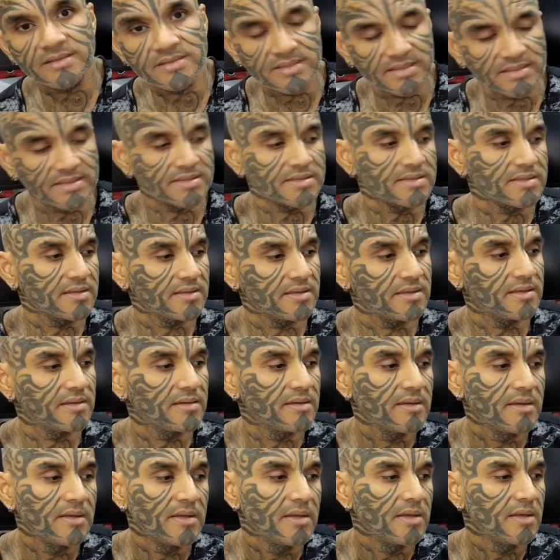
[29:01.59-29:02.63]
sister
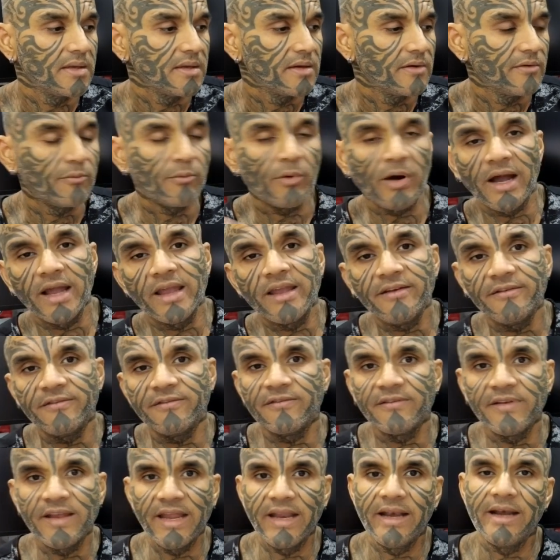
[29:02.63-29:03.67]

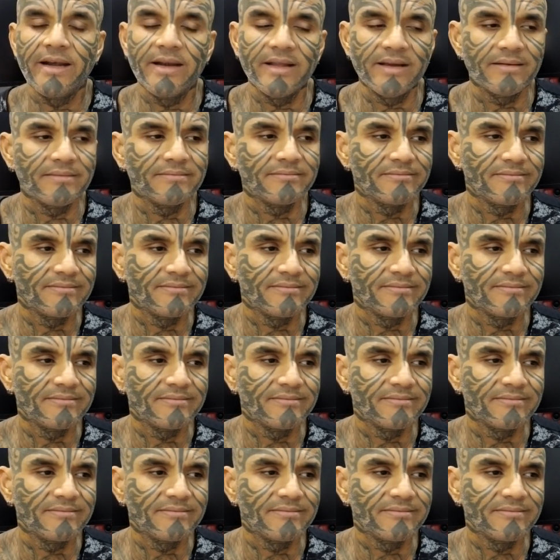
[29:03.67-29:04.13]
wife kid